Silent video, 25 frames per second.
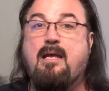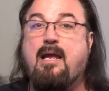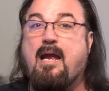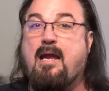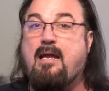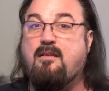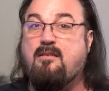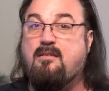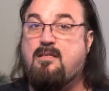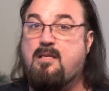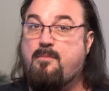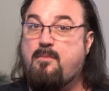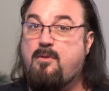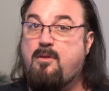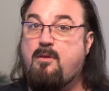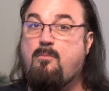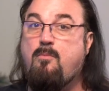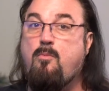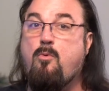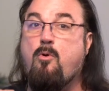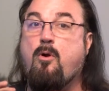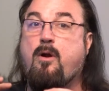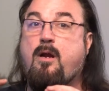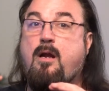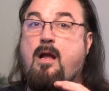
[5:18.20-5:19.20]
and some of the
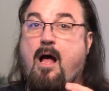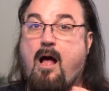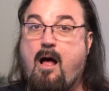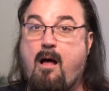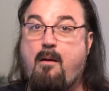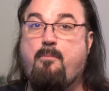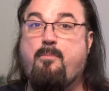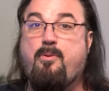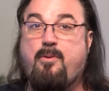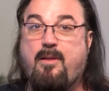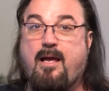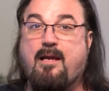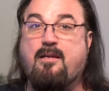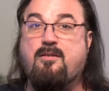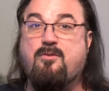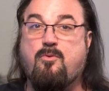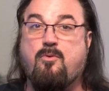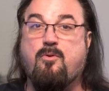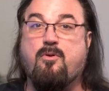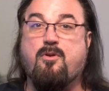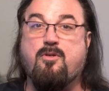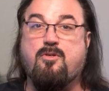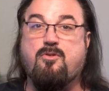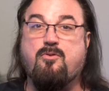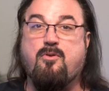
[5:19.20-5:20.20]
more complex
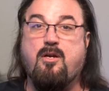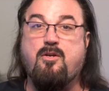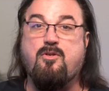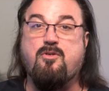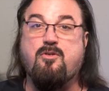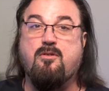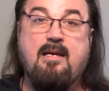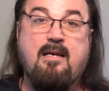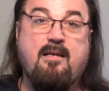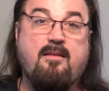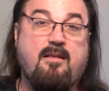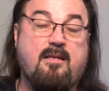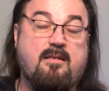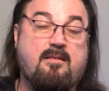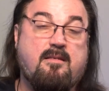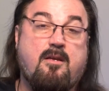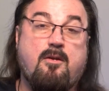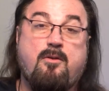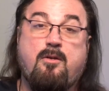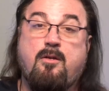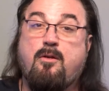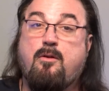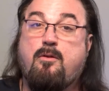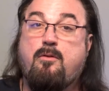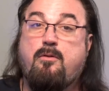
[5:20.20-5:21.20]
orchestration. This could
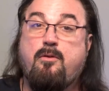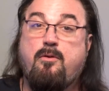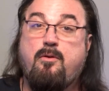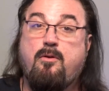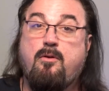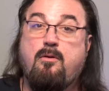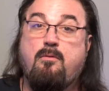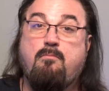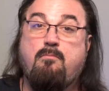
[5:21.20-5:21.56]
include